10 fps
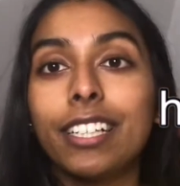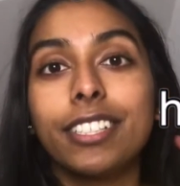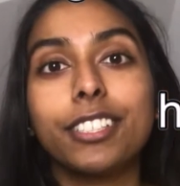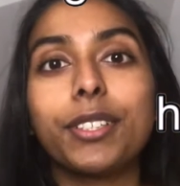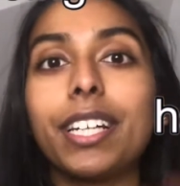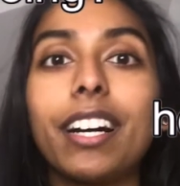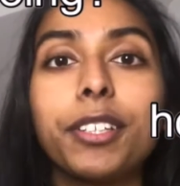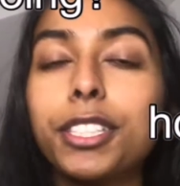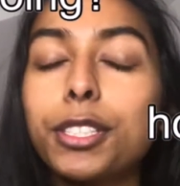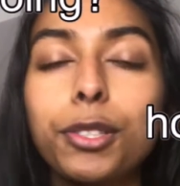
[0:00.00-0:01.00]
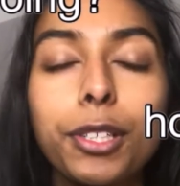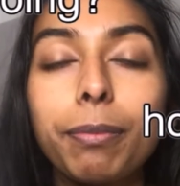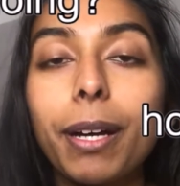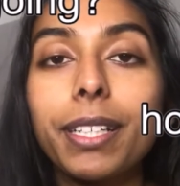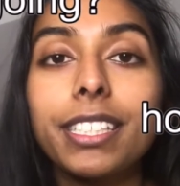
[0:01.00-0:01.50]
So yeah, I'll just talk
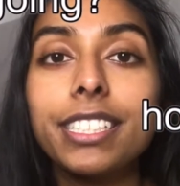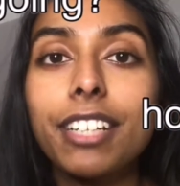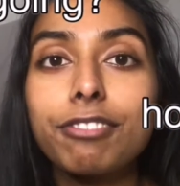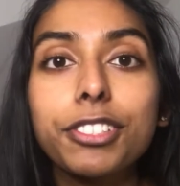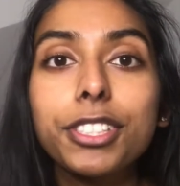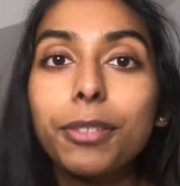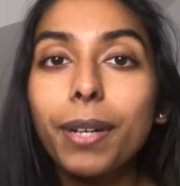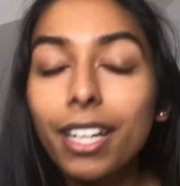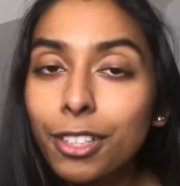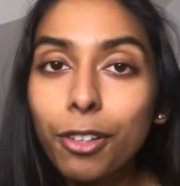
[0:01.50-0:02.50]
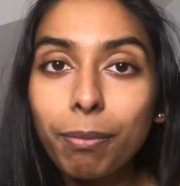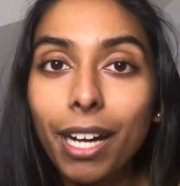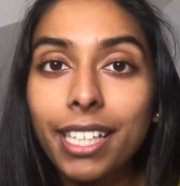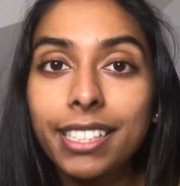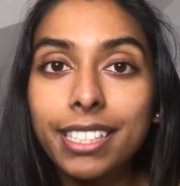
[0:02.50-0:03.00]
about it in general. So when I got
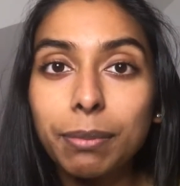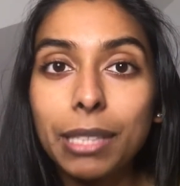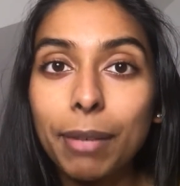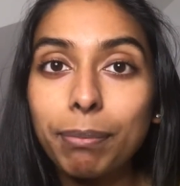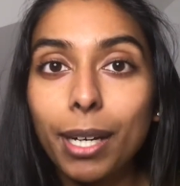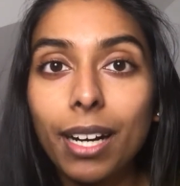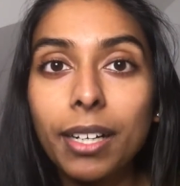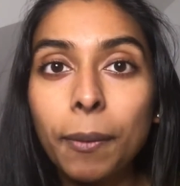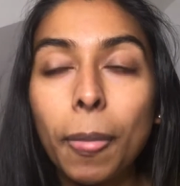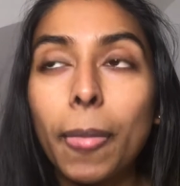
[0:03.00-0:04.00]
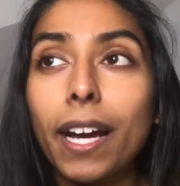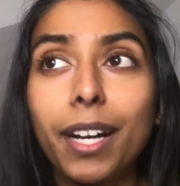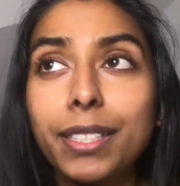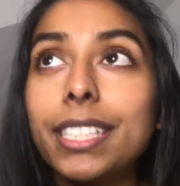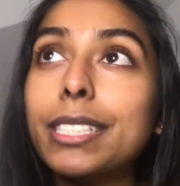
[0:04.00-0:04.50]
back in September, I
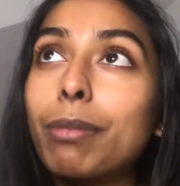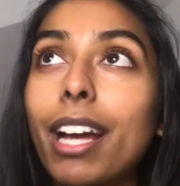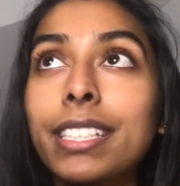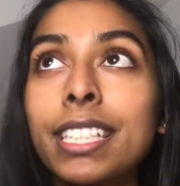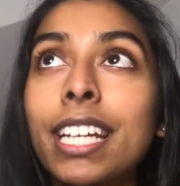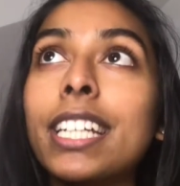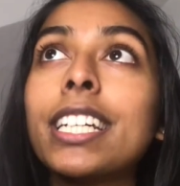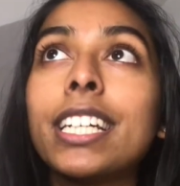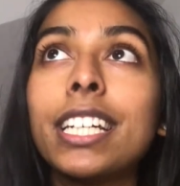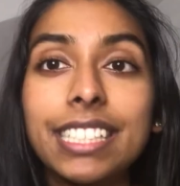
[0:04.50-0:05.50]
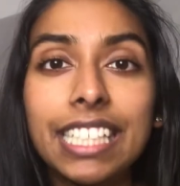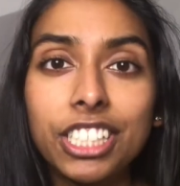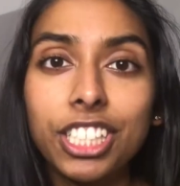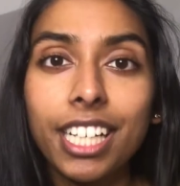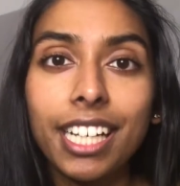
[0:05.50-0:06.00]
was expecting
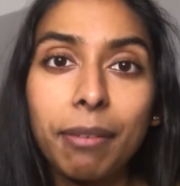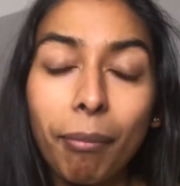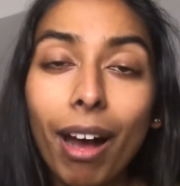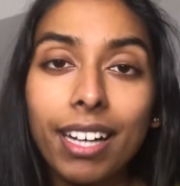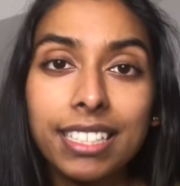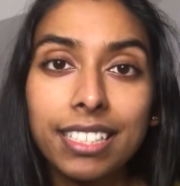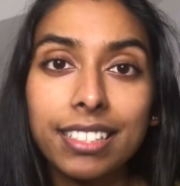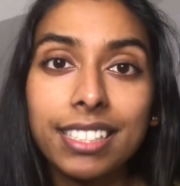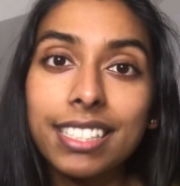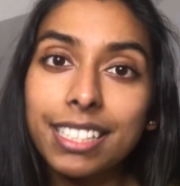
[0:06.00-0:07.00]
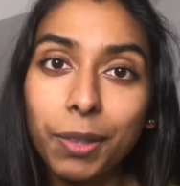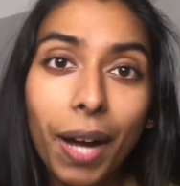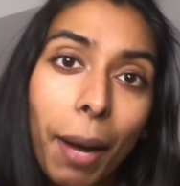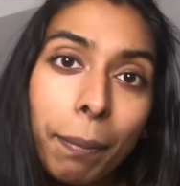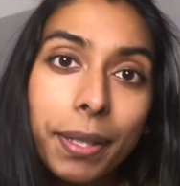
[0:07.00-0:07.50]
teaching in person to still
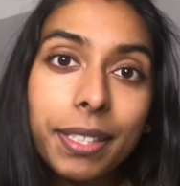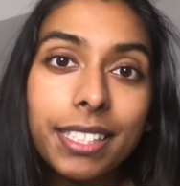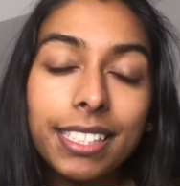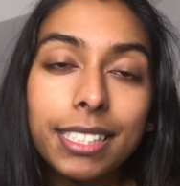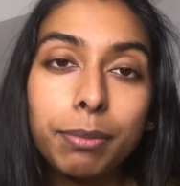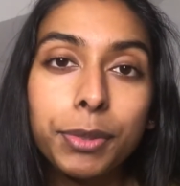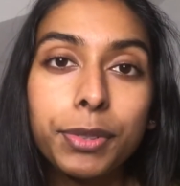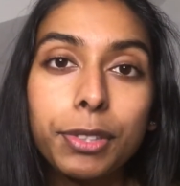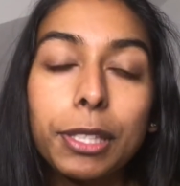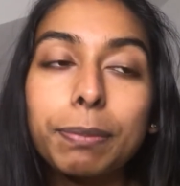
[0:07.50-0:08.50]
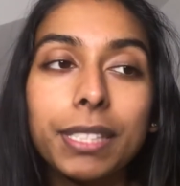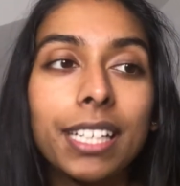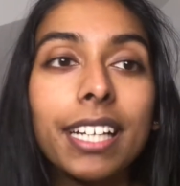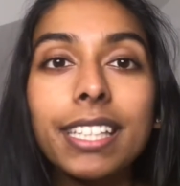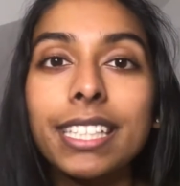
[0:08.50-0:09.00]
happen in small groups, and
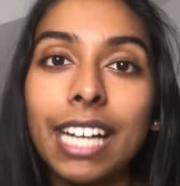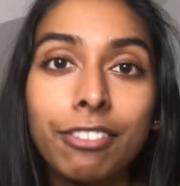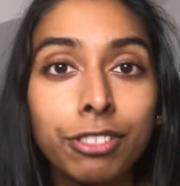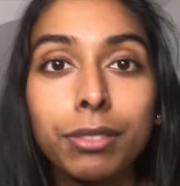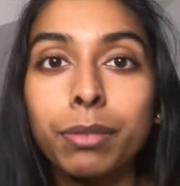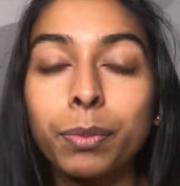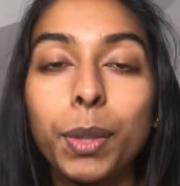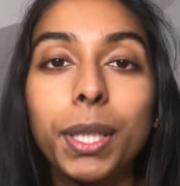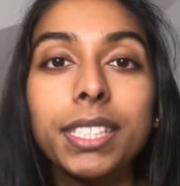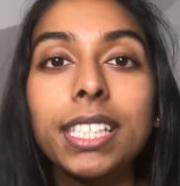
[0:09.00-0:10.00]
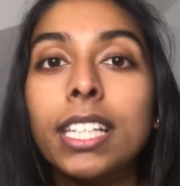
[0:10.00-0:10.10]
I think everyone was.